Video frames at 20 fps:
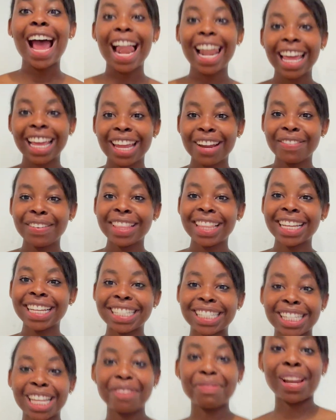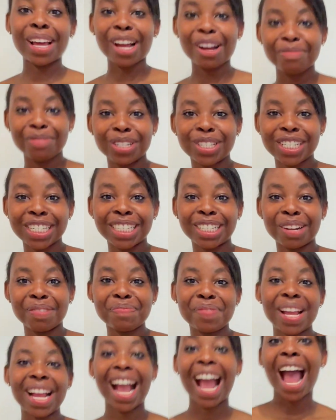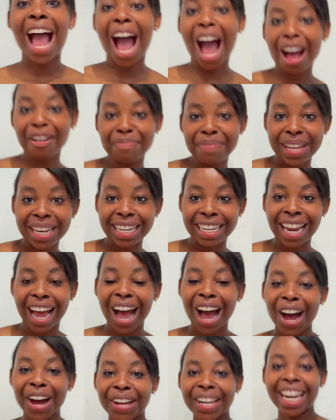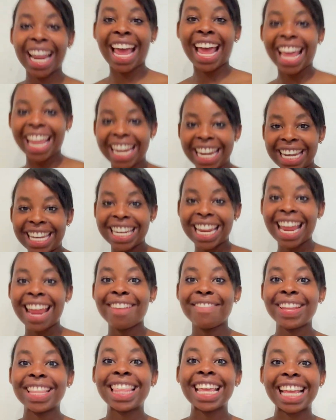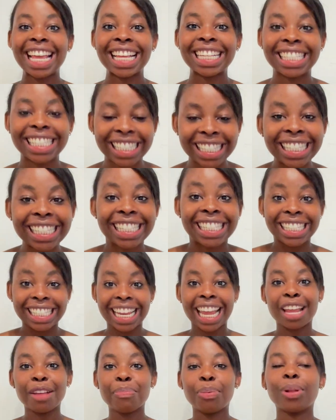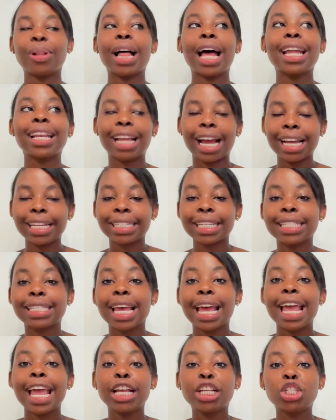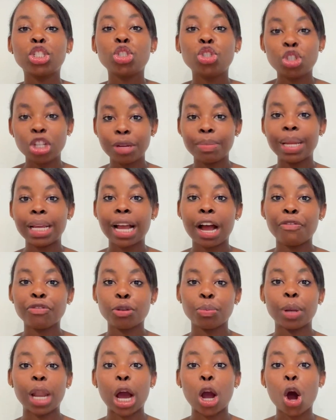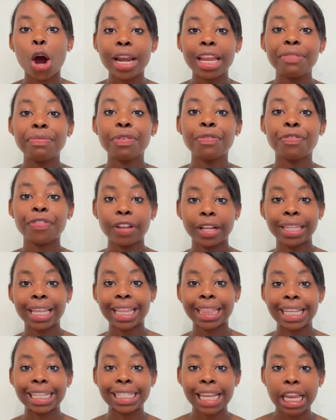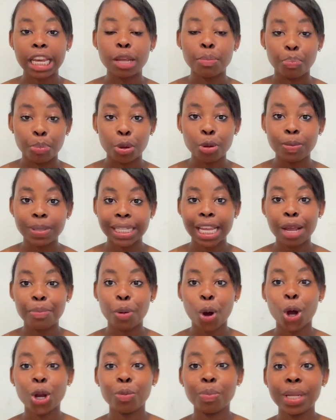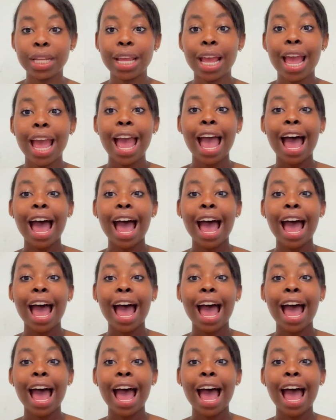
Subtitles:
like everything is stable. Like I'm literally jumping up and down and everything is stable, and guys, it's extremely comfortable. I can't even feel that there's any boob tape on me.